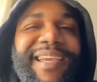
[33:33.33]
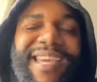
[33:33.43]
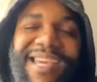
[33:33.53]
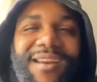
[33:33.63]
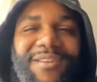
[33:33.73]

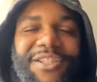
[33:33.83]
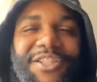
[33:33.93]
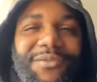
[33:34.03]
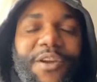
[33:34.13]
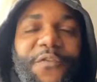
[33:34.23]
Ken only
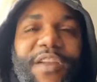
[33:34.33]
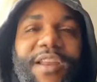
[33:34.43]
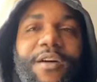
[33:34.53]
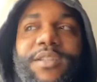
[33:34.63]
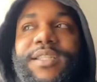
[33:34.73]
shooting your
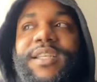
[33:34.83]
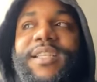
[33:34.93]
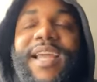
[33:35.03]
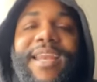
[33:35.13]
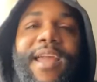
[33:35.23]
videos because he
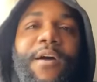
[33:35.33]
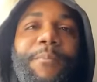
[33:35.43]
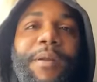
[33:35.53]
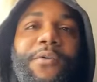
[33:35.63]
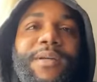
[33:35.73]
think they
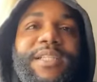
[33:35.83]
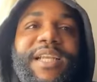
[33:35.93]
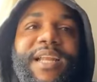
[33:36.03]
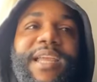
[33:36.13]
gonna blow and shit.